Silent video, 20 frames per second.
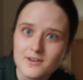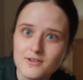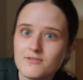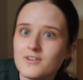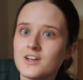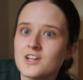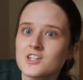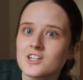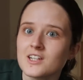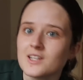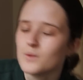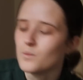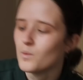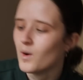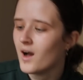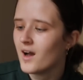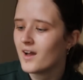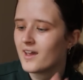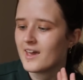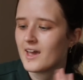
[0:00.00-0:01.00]
officially
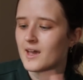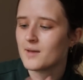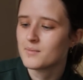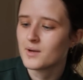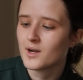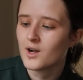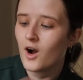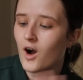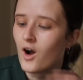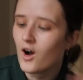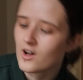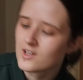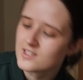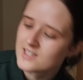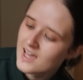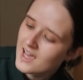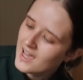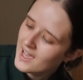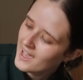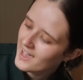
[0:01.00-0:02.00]
working because
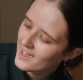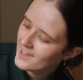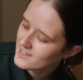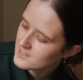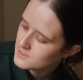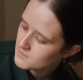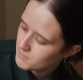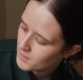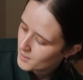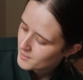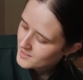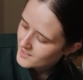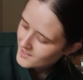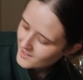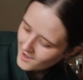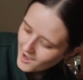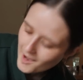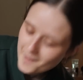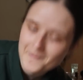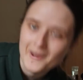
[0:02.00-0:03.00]
it is
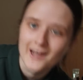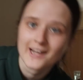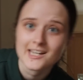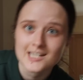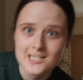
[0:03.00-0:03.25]
bubbling up and